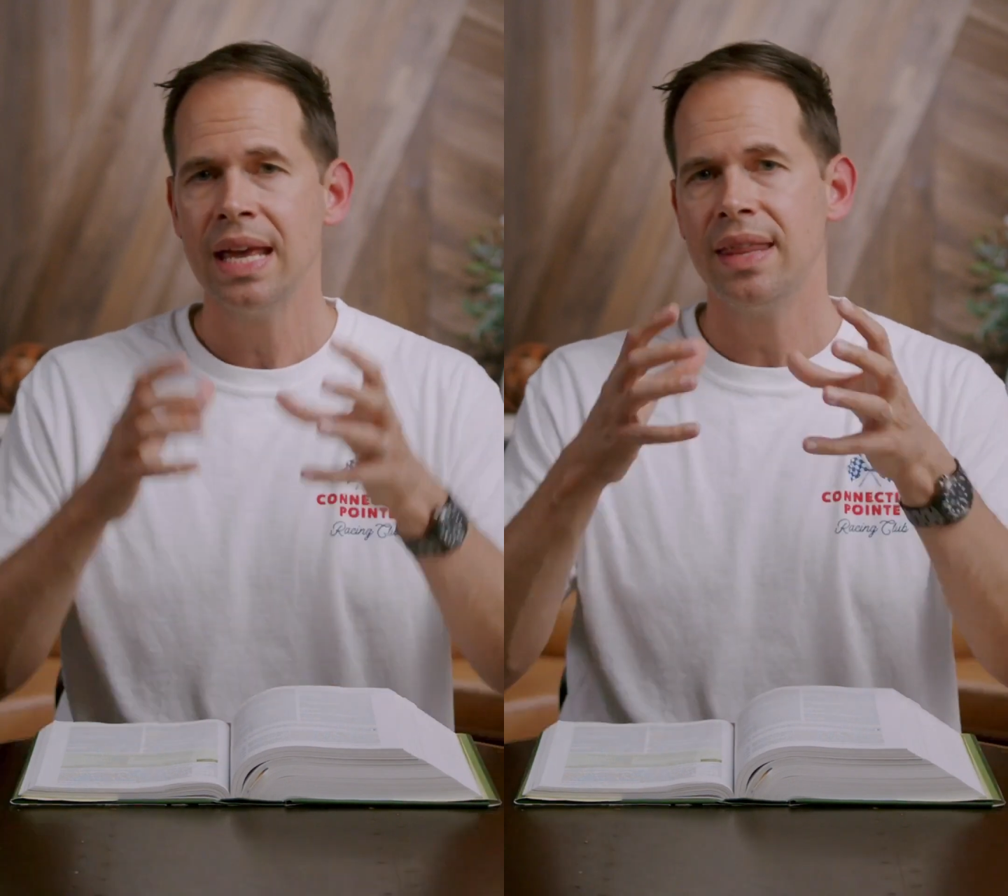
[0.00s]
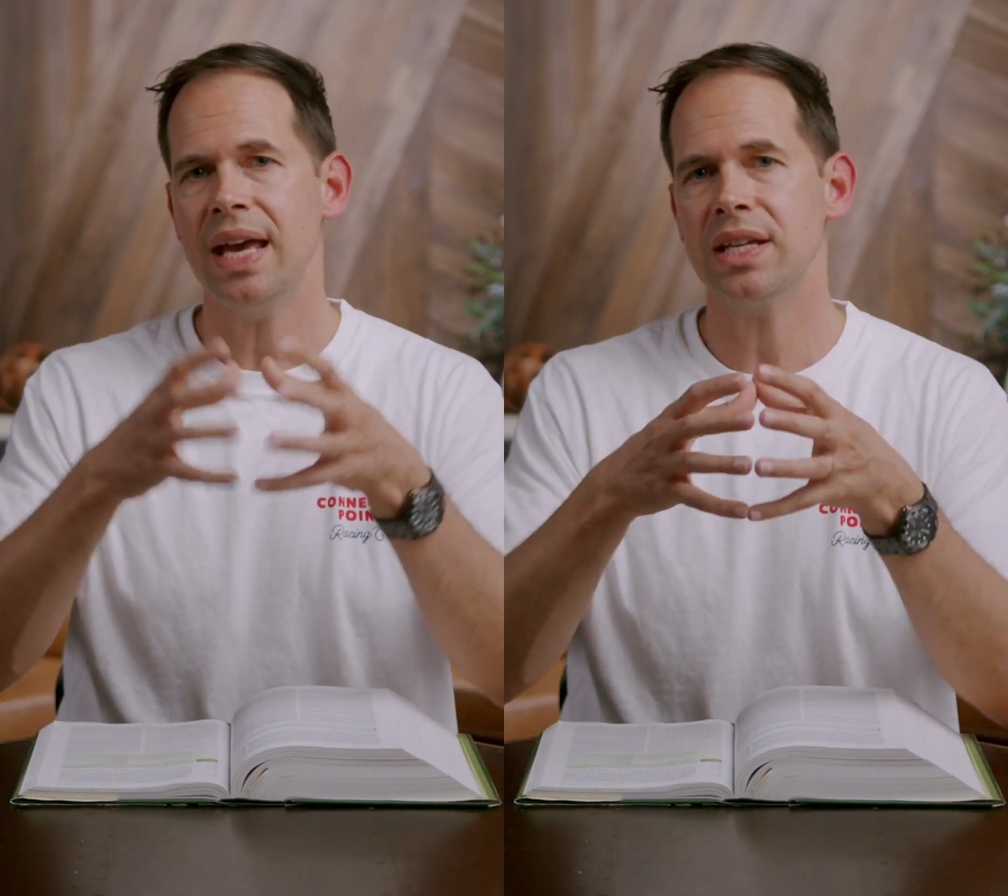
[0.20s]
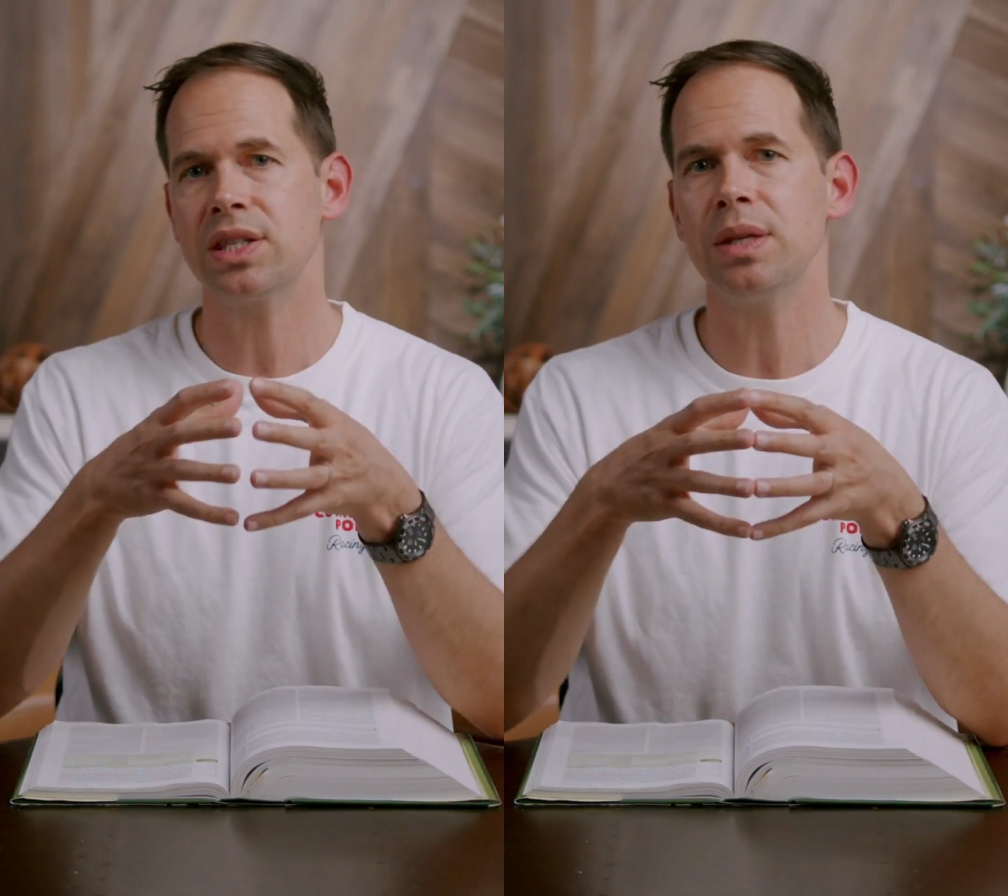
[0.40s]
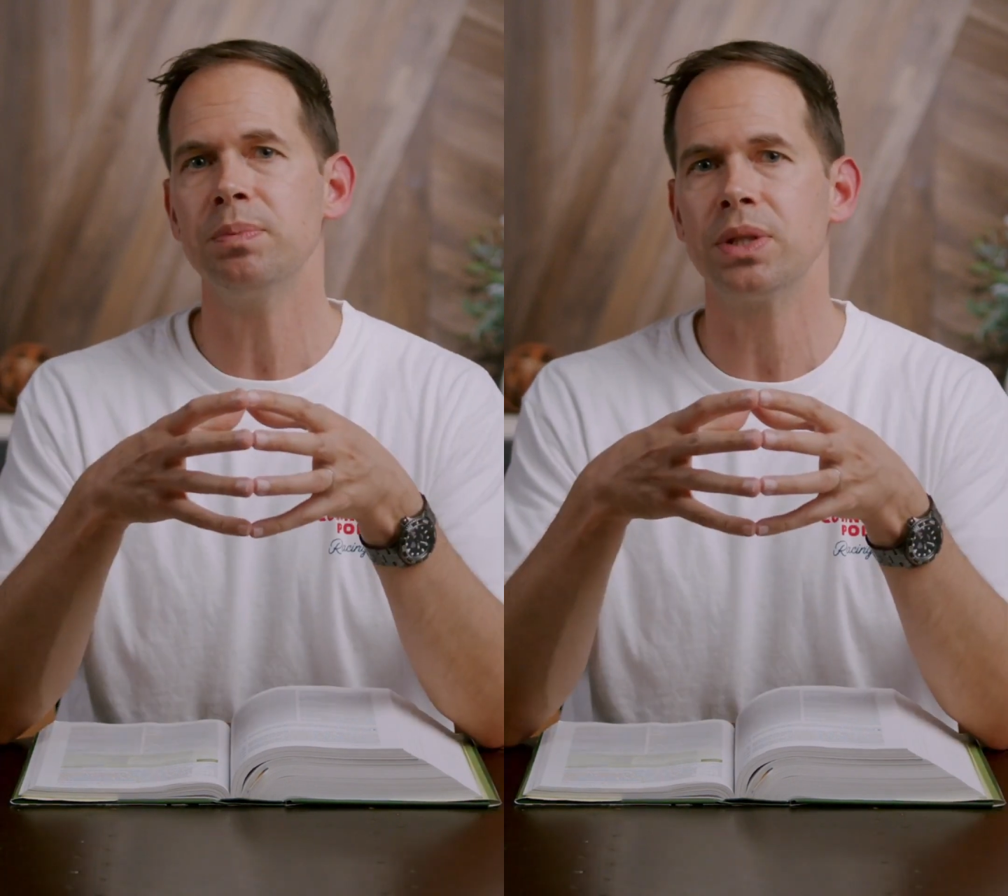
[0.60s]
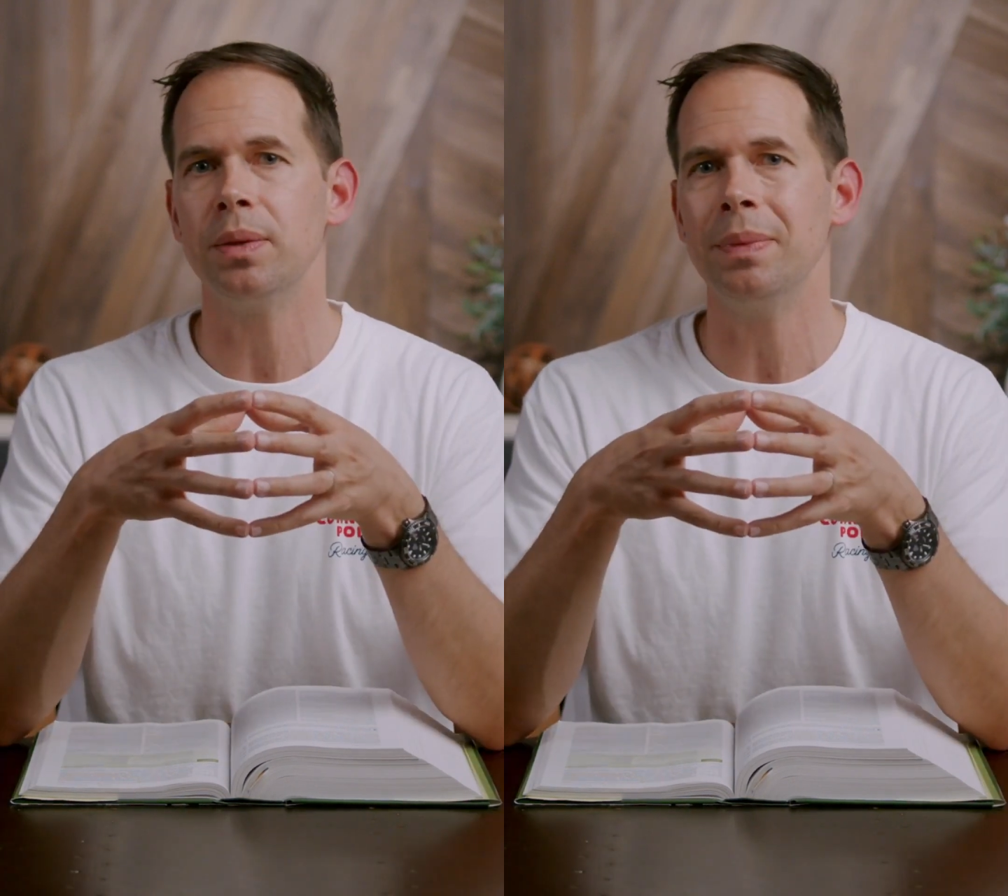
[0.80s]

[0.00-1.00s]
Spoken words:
That symptom